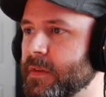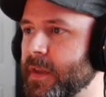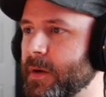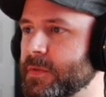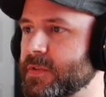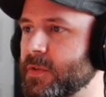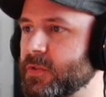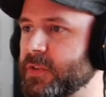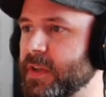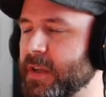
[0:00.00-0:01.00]
That would
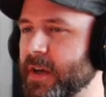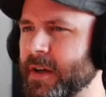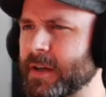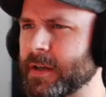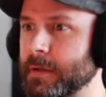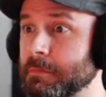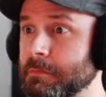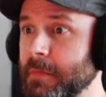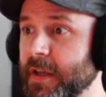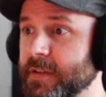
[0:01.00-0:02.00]
certainly
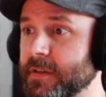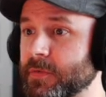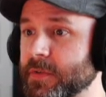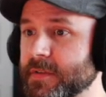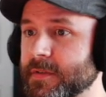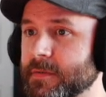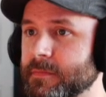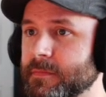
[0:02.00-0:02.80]
make a difference.